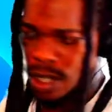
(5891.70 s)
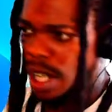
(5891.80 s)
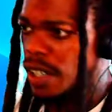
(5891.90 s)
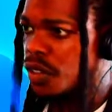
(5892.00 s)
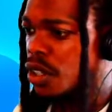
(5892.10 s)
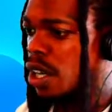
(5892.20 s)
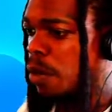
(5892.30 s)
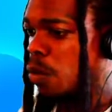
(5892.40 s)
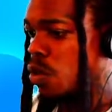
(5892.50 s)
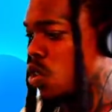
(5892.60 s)
I need to come
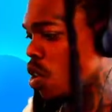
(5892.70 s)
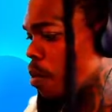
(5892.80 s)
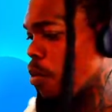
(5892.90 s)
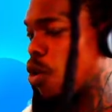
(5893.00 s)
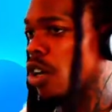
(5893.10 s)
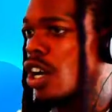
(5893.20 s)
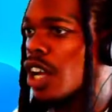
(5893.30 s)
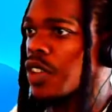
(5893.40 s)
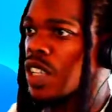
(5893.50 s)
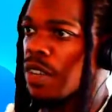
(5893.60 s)
up with some more
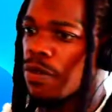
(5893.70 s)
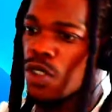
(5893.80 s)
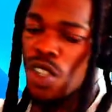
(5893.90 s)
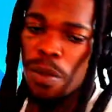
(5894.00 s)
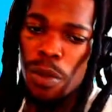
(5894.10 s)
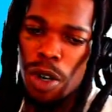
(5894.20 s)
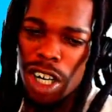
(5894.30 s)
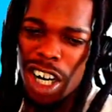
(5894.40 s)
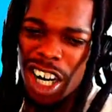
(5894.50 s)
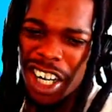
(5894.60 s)
concept with some more
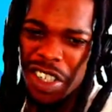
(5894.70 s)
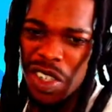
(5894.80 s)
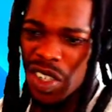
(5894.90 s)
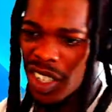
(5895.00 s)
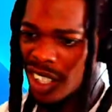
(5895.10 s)
cards.